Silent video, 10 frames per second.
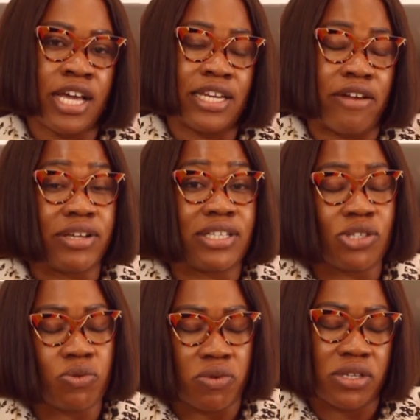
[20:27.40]

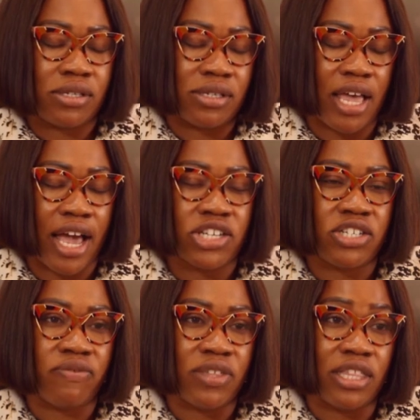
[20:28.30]
directed towards
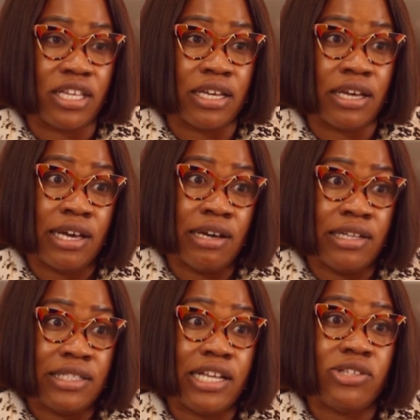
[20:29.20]
achieving the
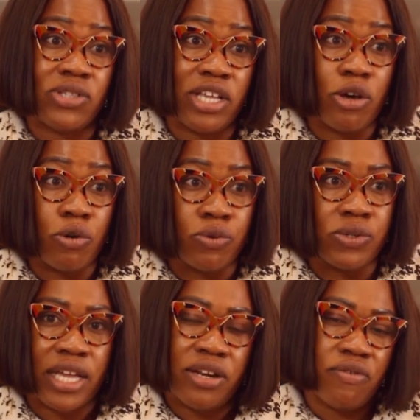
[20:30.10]
day-to-day
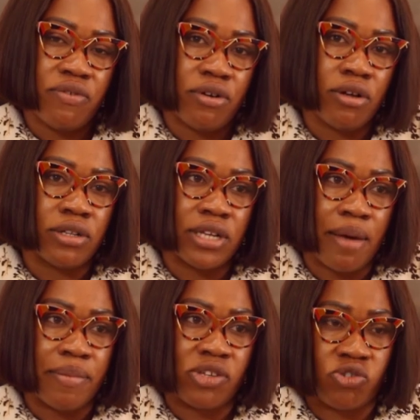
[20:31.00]
goals and the overall,
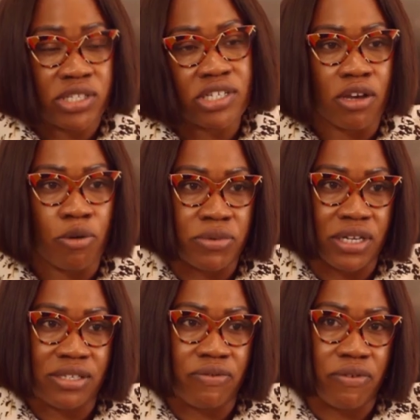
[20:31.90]
I mean, strategic
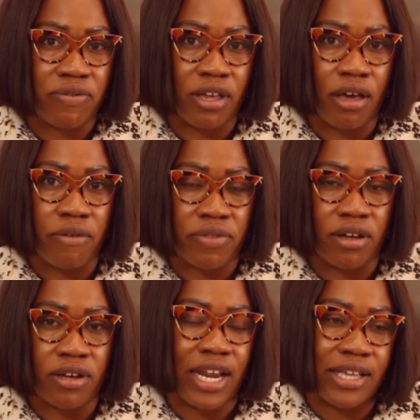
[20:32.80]
objective of the
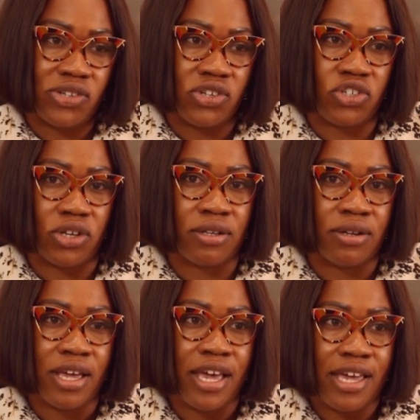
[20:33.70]
organization.
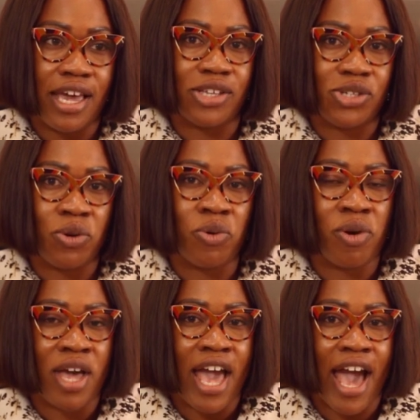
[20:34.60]
Yeah,
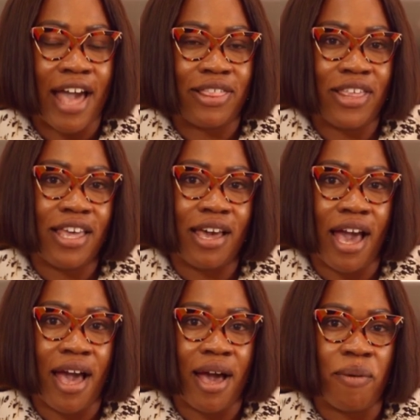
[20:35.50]
so I think
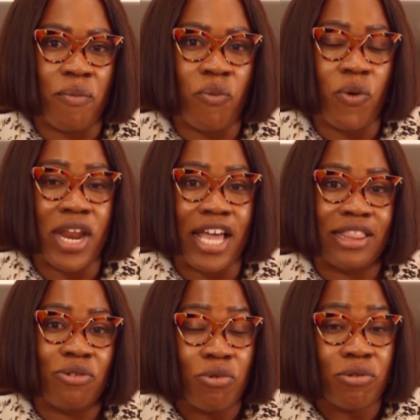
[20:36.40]

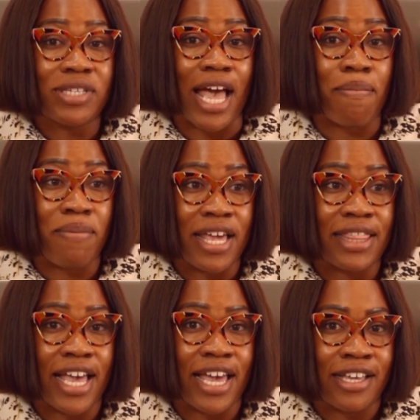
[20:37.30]
the roles I play
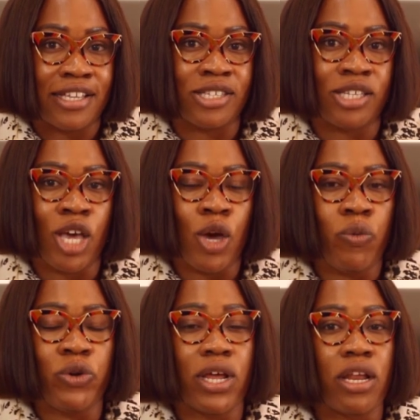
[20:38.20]
there is,
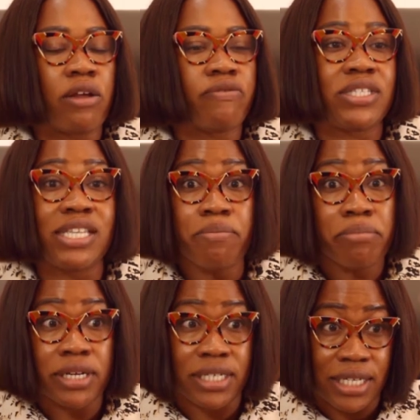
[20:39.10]
we do a lot of team
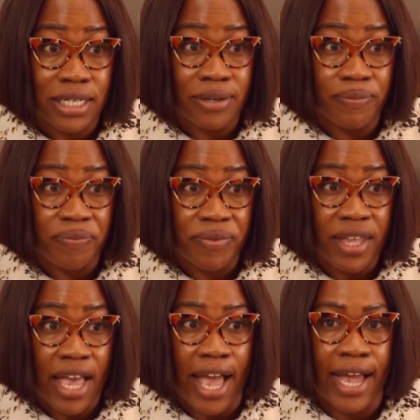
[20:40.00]
bonding,
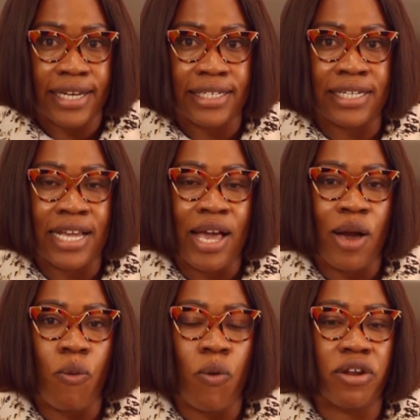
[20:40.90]
and
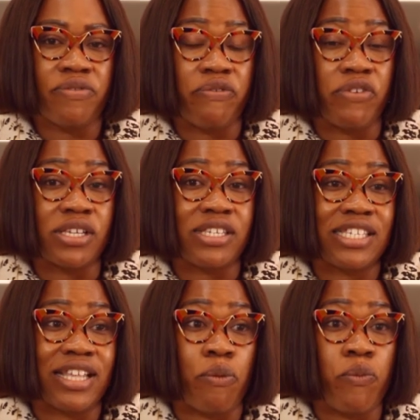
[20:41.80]
one of the
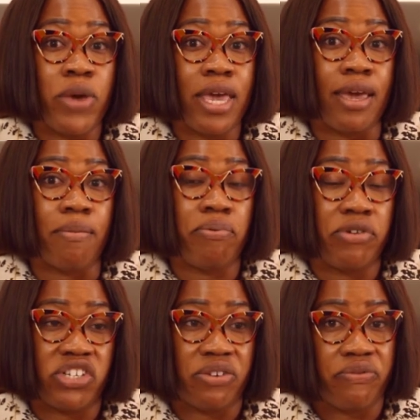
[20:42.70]
philosophies that we
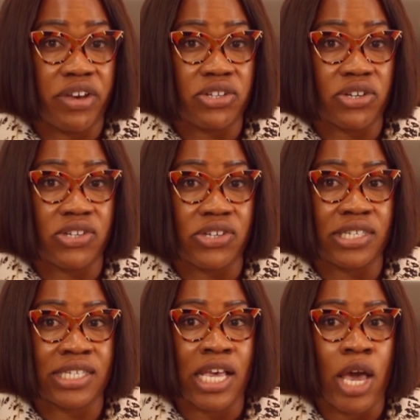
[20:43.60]
preach in FENCHURCH
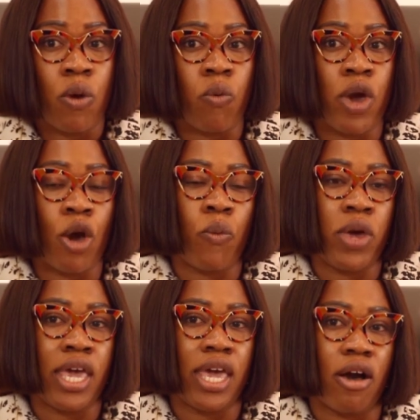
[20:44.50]
is
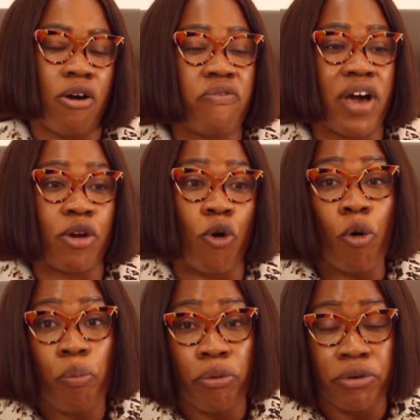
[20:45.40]
we offer an
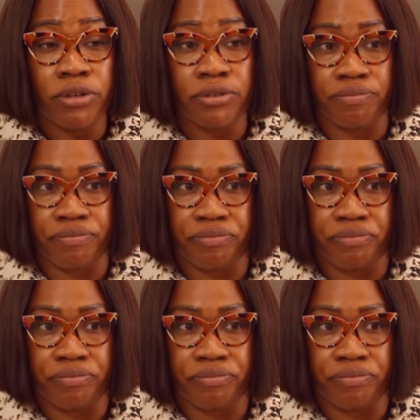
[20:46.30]
open